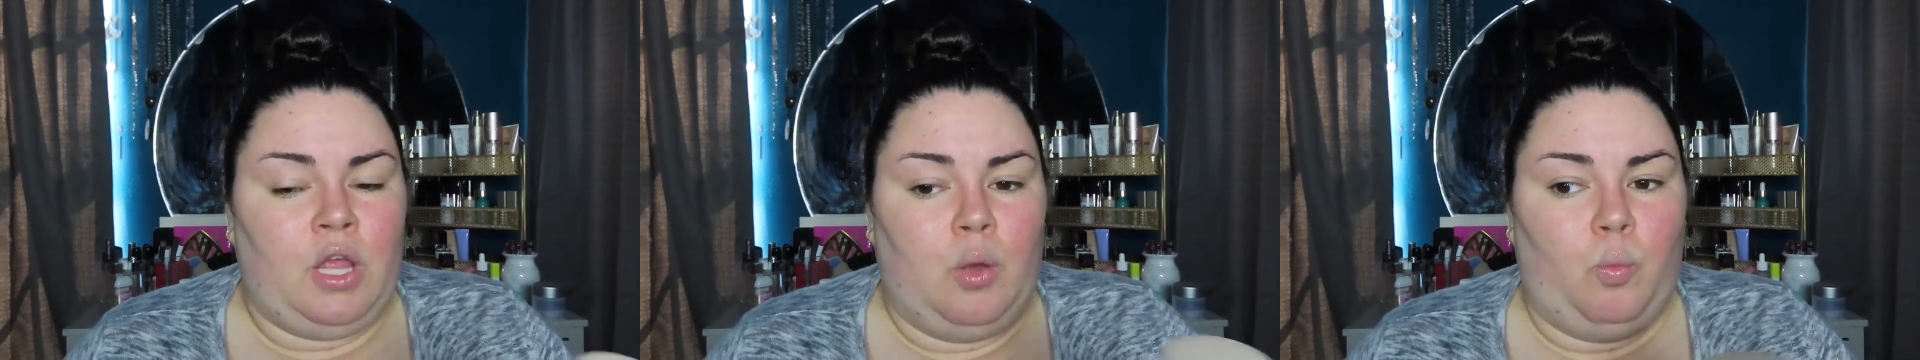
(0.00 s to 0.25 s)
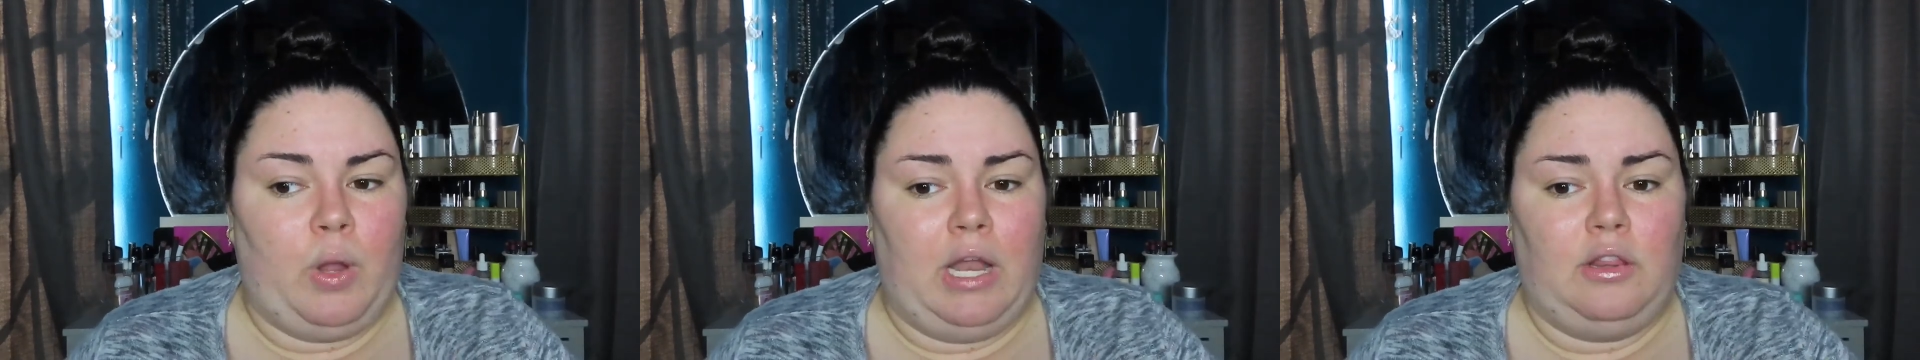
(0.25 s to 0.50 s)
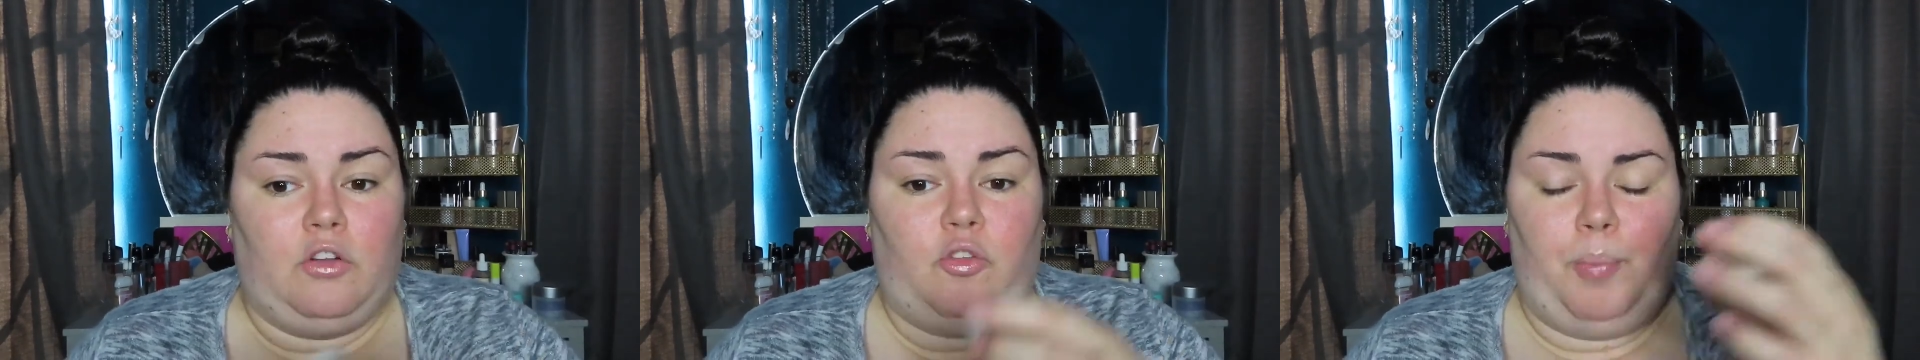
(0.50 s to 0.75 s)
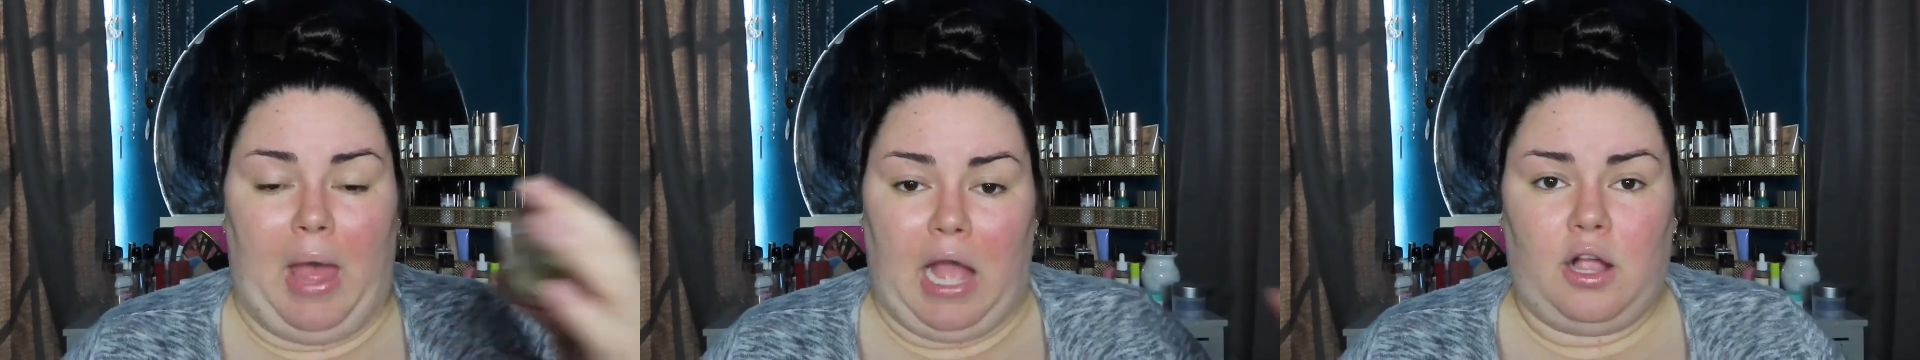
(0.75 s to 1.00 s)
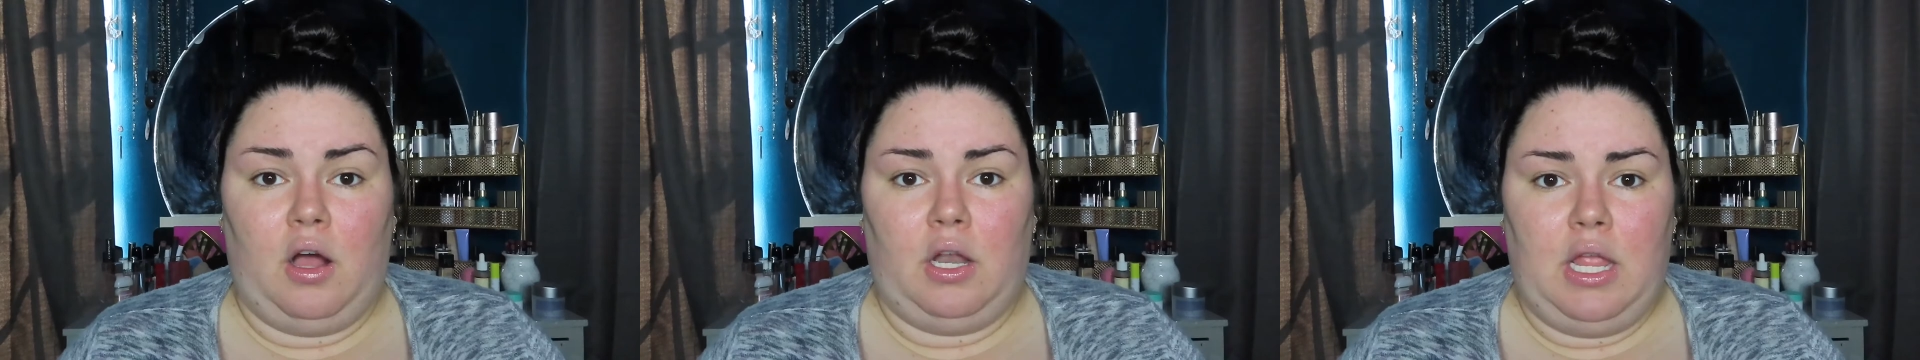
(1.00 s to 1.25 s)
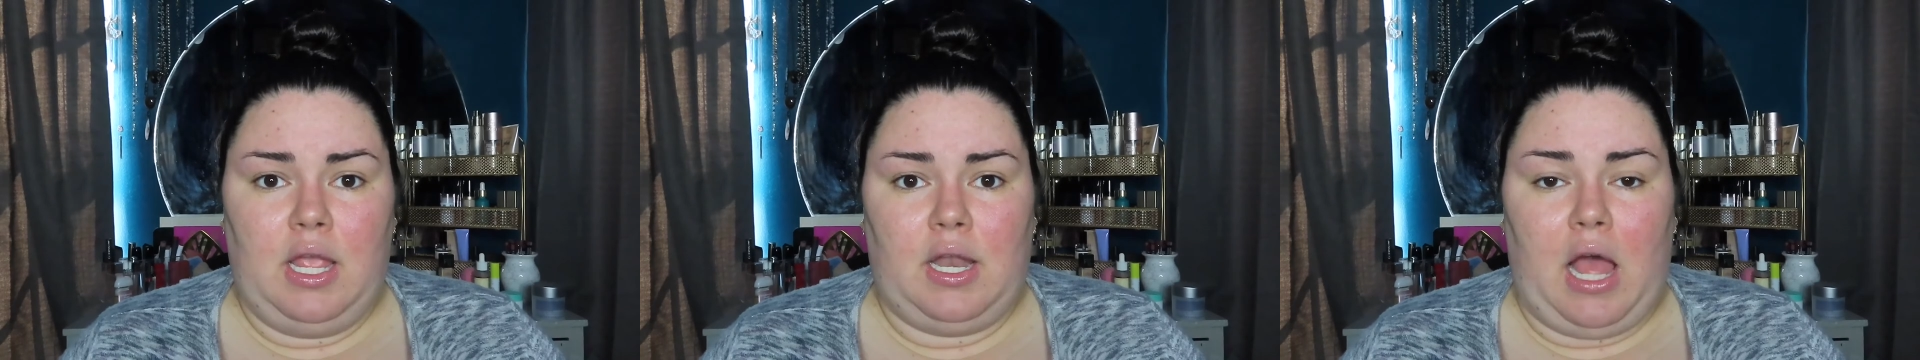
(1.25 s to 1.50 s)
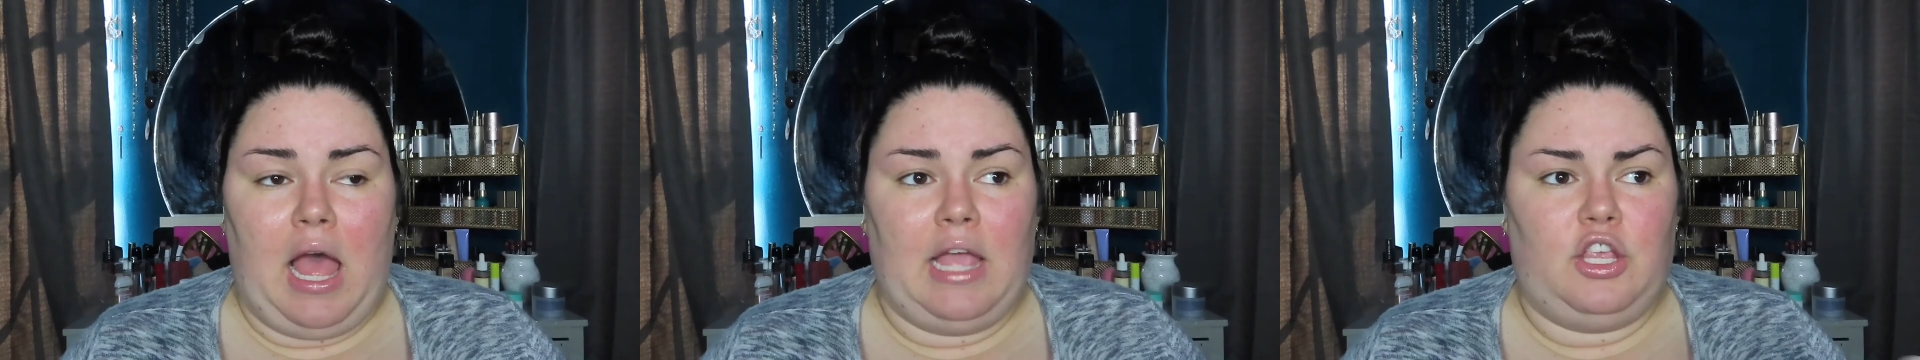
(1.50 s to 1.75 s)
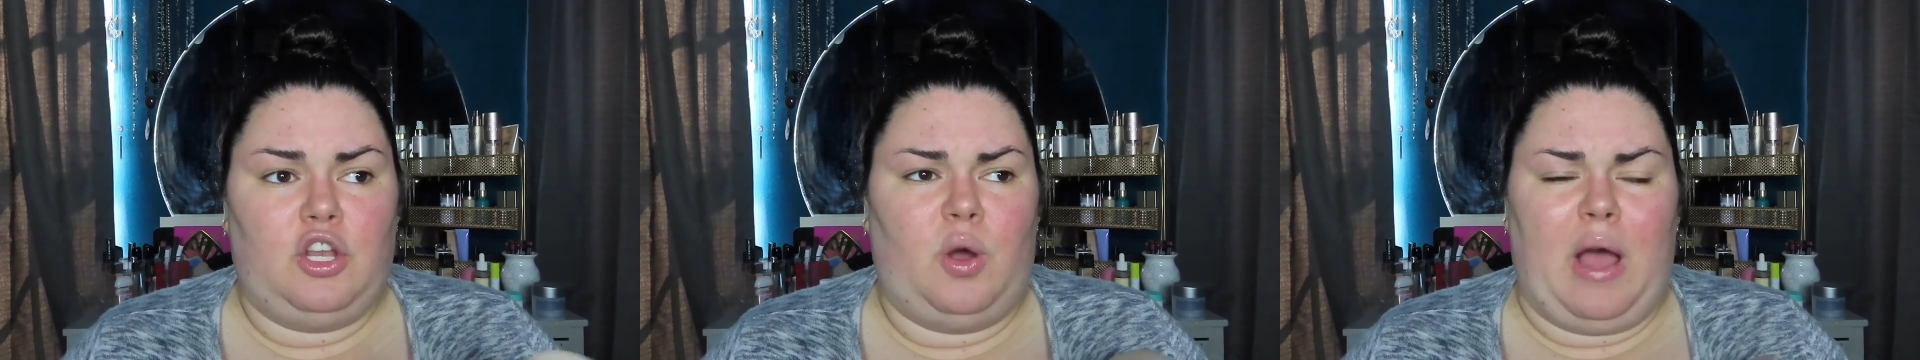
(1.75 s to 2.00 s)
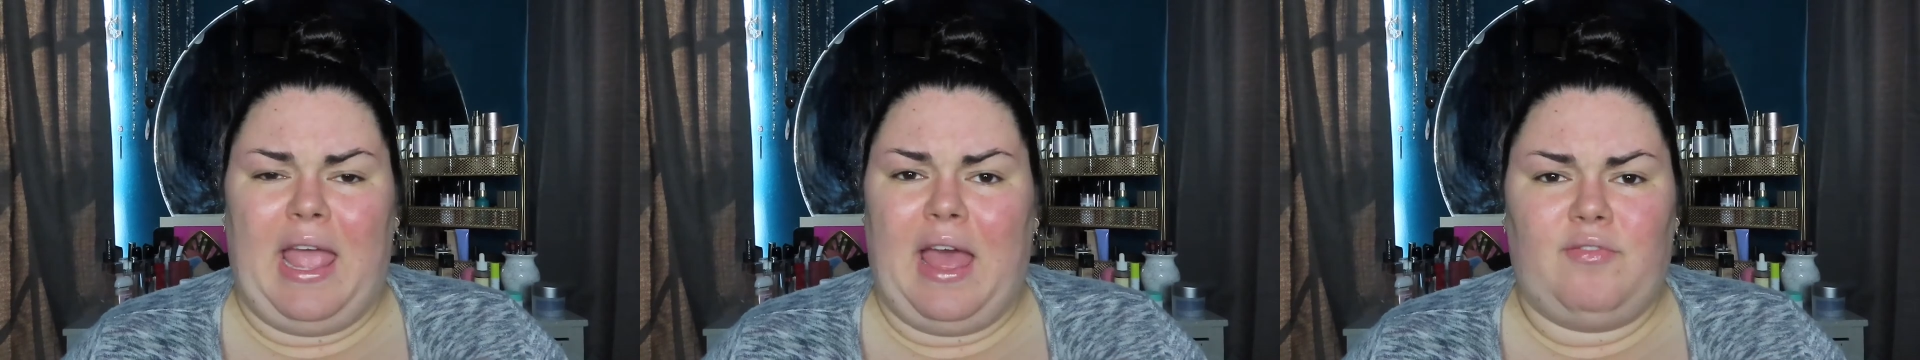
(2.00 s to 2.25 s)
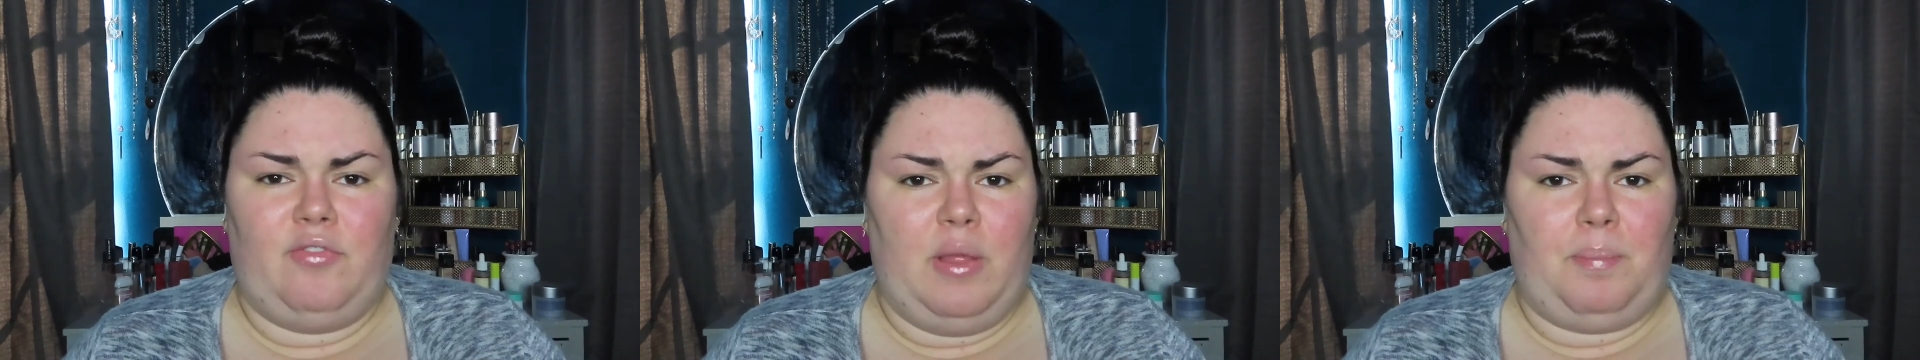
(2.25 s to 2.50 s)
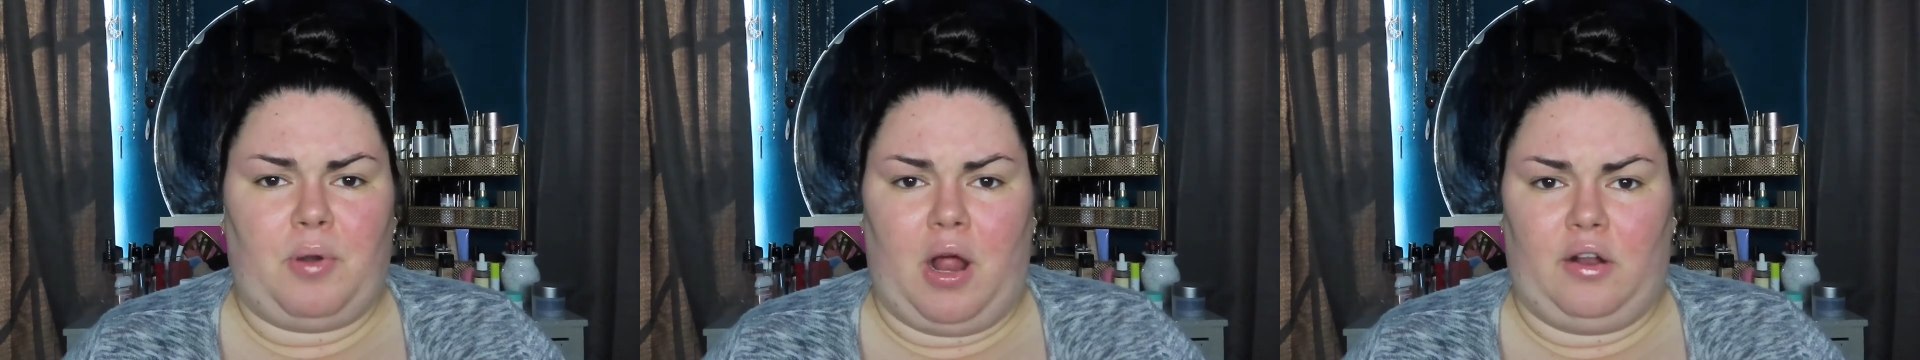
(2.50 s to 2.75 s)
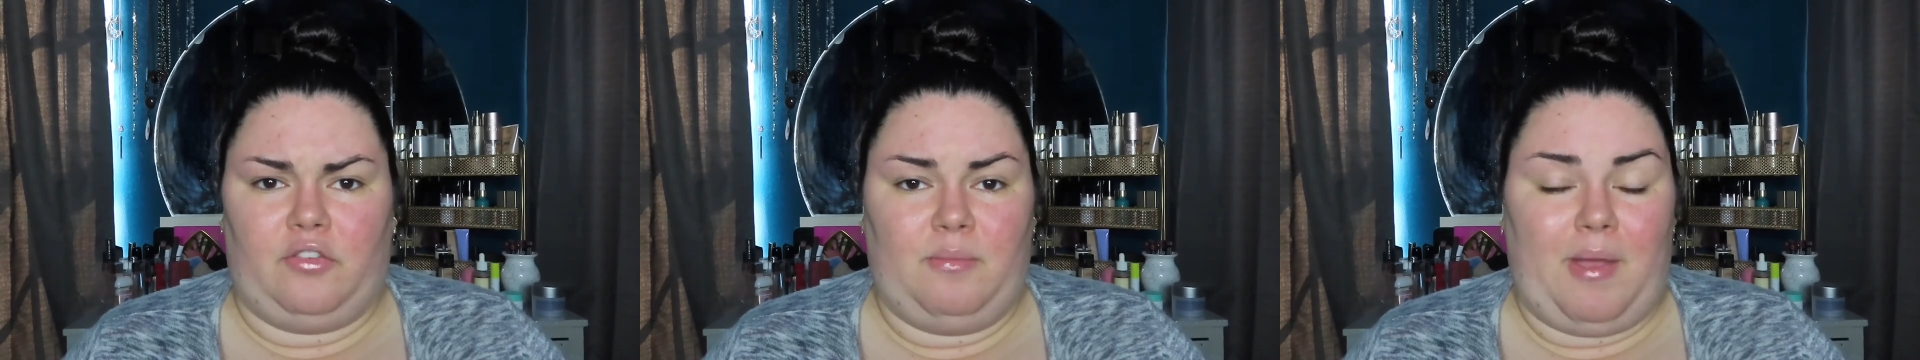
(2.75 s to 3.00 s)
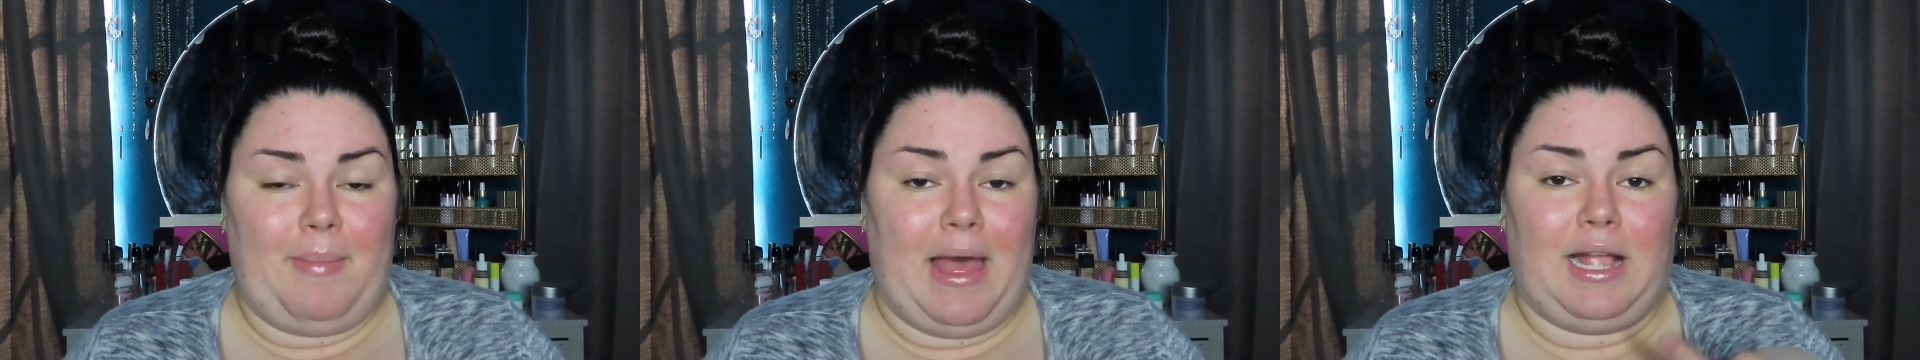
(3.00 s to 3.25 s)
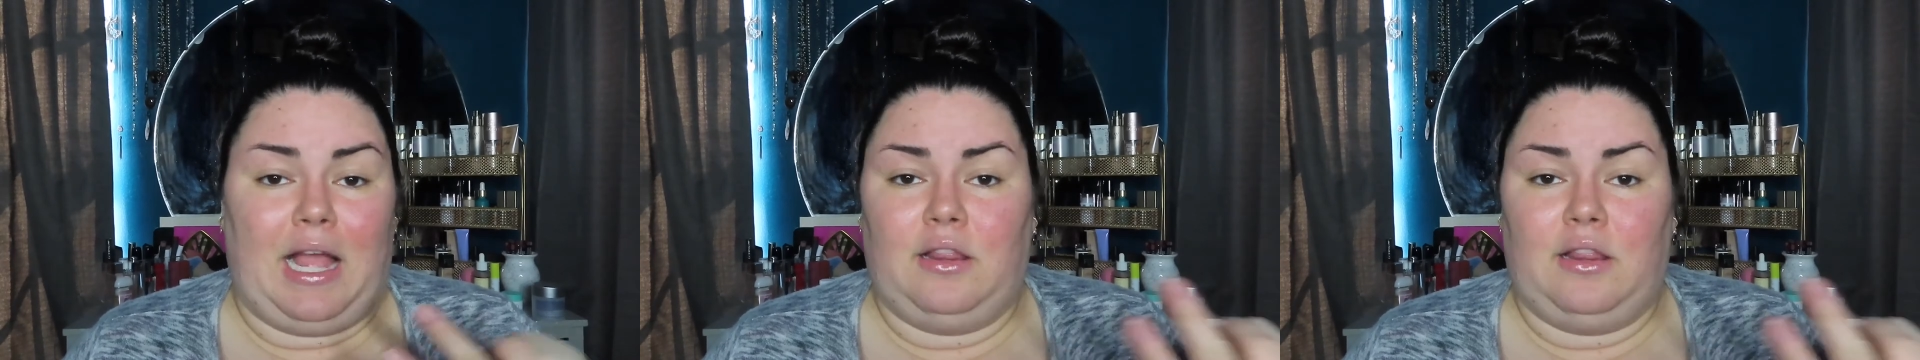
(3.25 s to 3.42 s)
when I looked back on it, I have lip products in my bag.